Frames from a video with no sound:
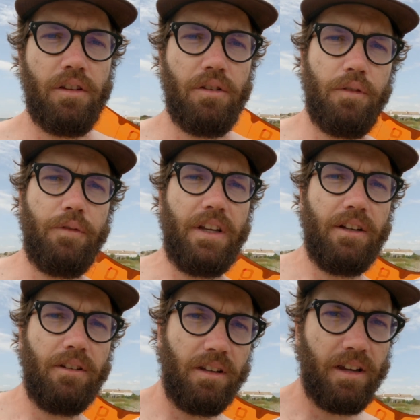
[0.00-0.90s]
you
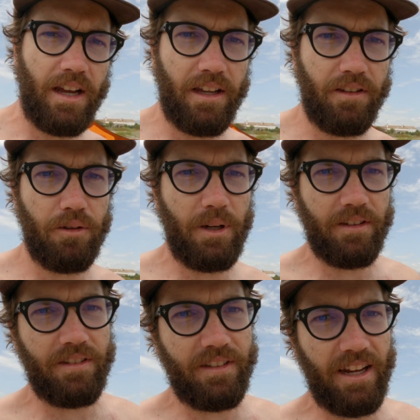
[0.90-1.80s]
feel and you
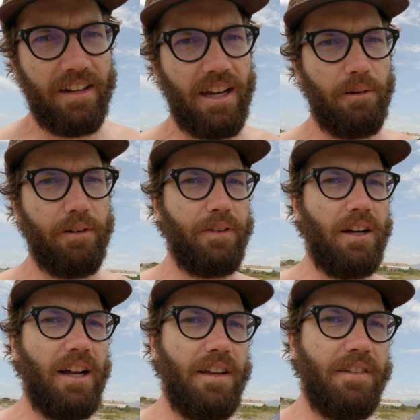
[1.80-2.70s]
understand how it
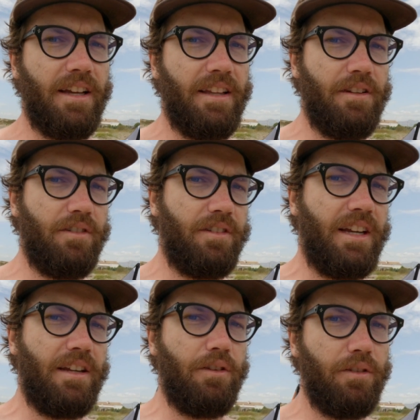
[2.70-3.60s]
flies and then just
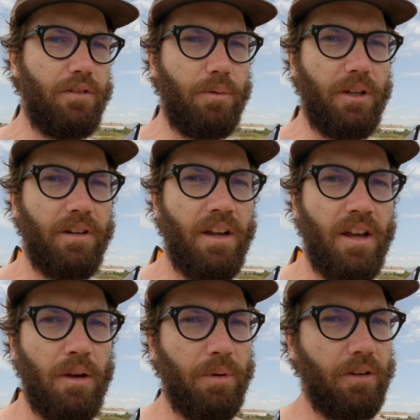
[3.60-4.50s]
get used to it,
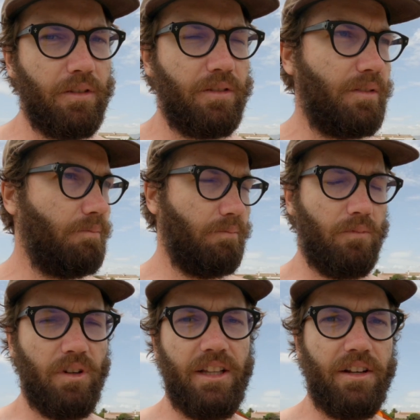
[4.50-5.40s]
because
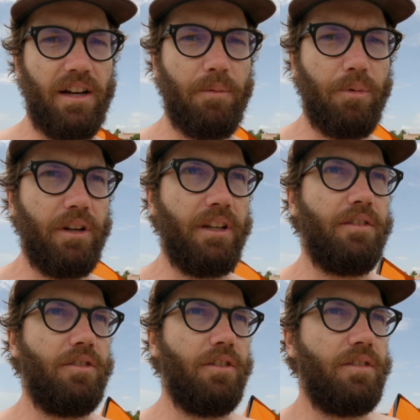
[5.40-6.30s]
really kiteboarding
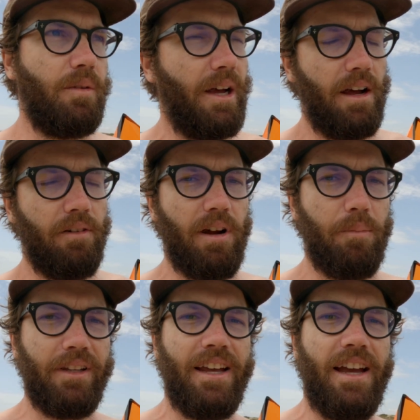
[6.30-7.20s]
is just about
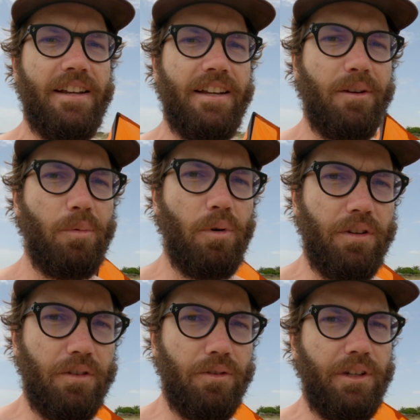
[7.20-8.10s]
replicating what
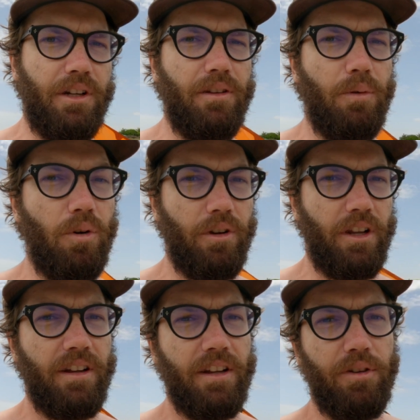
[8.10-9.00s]
you're doing on the
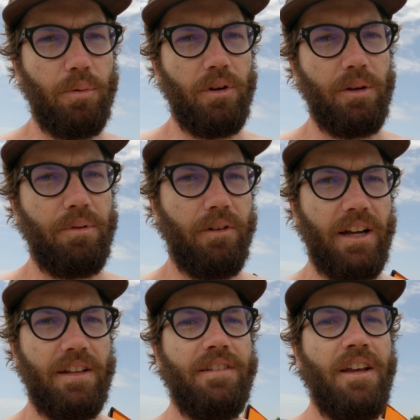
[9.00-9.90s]
water. If you to
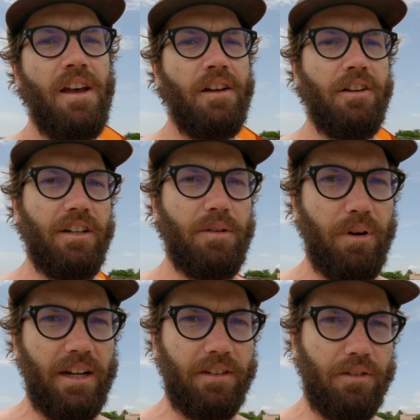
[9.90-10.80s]
progress, you need to
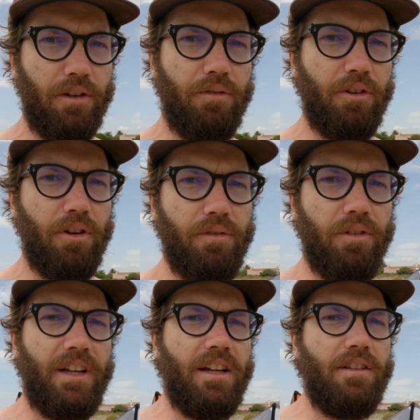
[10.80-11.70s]
practice over and
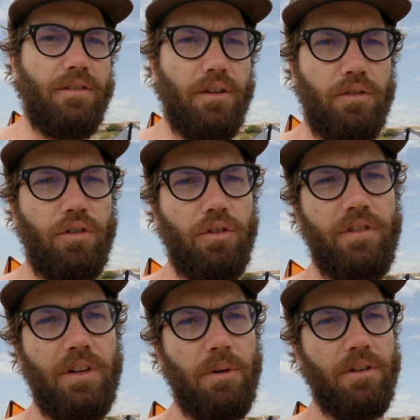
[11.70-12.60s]
over again, so
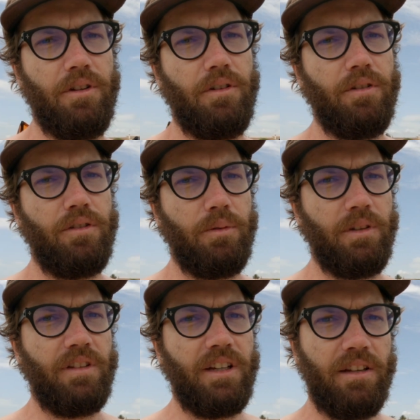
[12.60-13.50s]
choosing what you're used to
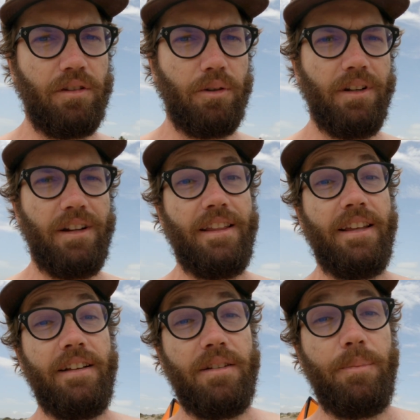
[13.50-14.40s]
and sticking to it I
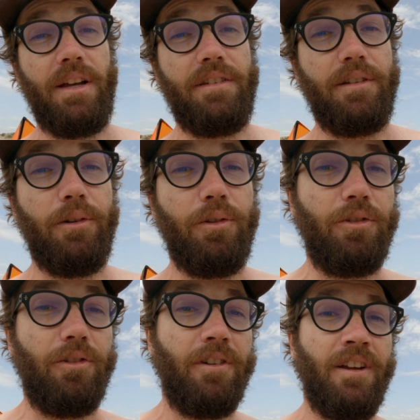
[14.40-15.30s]
think is the best
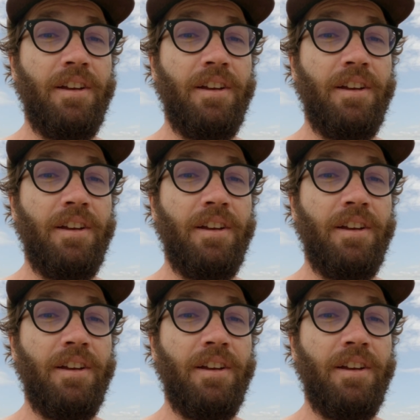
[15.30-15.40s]
solution.